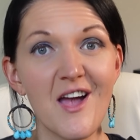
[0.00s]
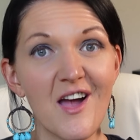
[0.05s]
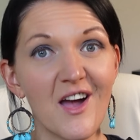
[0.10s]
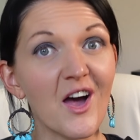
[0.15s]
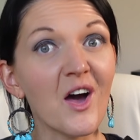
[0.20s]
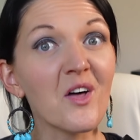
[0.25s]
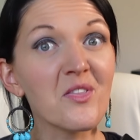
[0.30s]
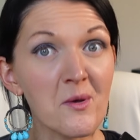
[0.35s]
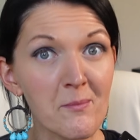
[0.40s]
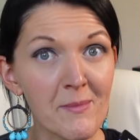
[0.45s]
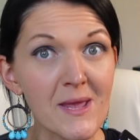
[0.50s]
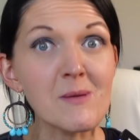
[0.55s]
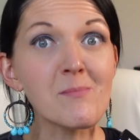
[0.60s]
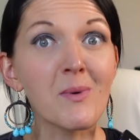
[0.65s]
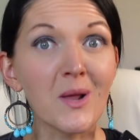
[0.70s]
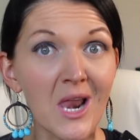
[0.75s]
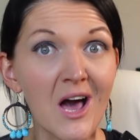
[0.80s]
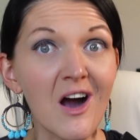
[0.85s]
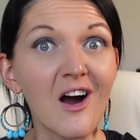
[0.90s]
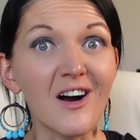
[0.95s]
Other
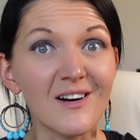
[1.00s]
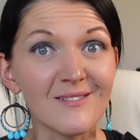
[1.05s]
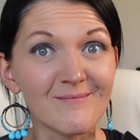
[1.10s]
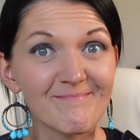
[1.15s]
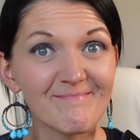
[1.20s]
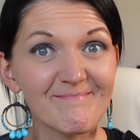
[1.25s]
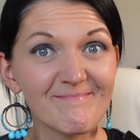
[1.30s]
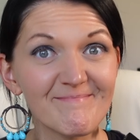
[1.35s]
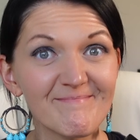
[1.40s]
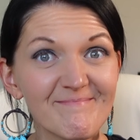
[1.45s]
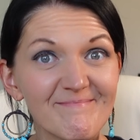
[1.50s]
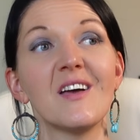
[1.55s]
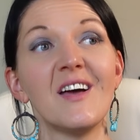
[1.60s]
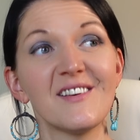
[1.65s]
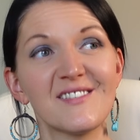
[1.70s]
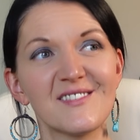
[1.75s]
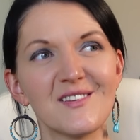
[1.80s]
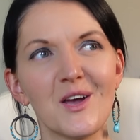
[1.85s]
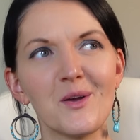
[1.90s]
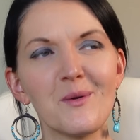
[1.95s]
people are.
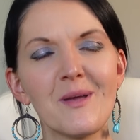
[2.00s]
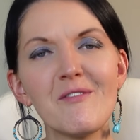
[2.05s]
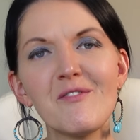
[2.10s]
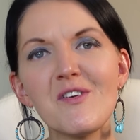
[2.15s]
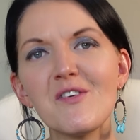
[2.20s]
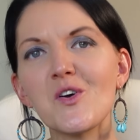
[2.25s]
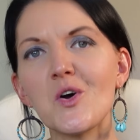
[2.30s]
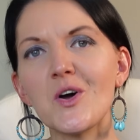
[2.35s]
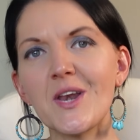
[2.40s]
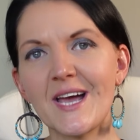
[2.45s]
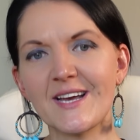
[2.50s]
So if you've got an